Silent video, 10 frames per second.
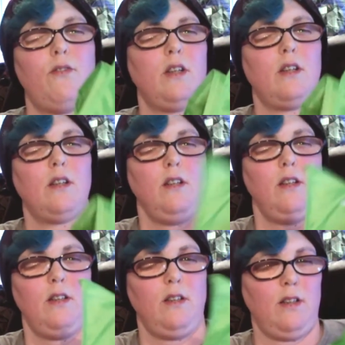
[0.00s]
can
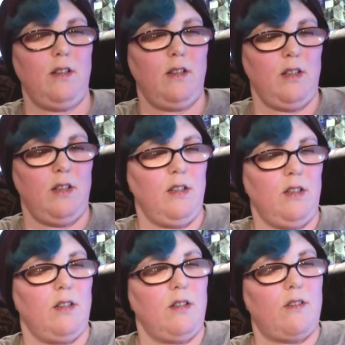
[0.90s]

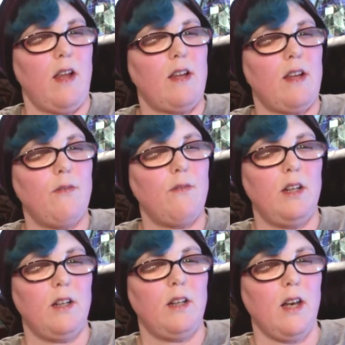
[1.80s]
take a
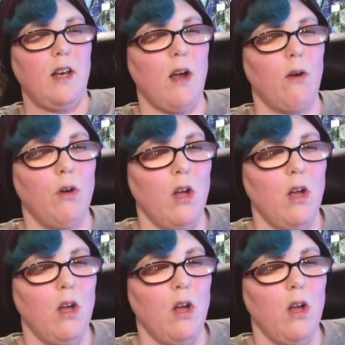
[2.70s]
reading now.